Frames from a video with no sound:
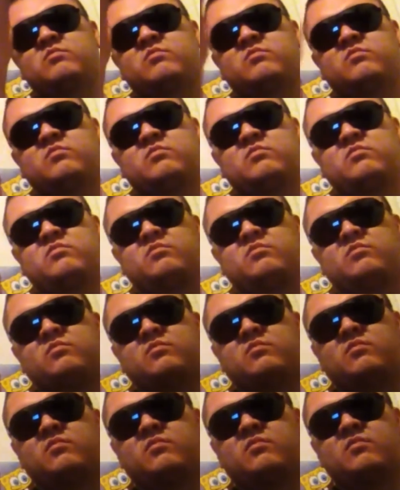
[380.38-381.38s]

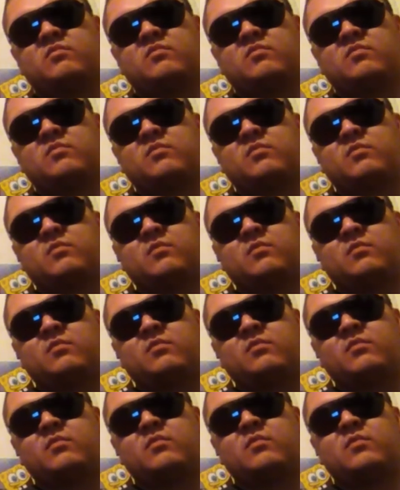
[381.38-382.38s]

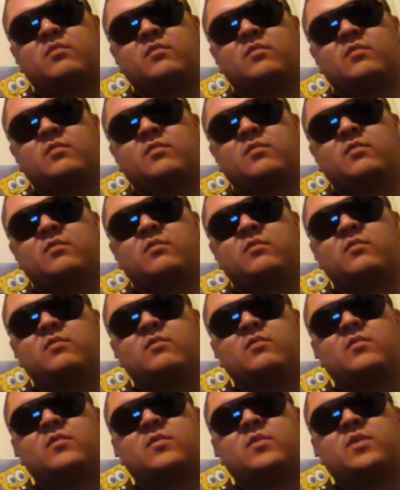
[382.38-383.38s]

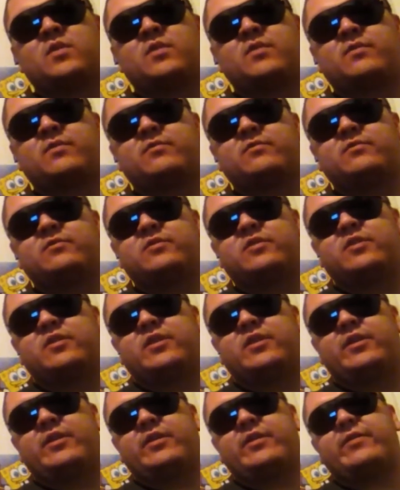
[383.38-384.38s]

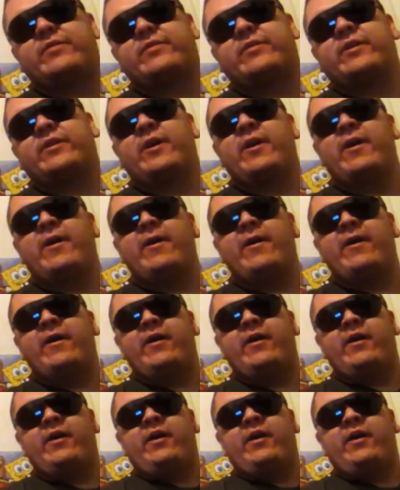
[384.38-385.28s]
No words are spoken by the person on screen.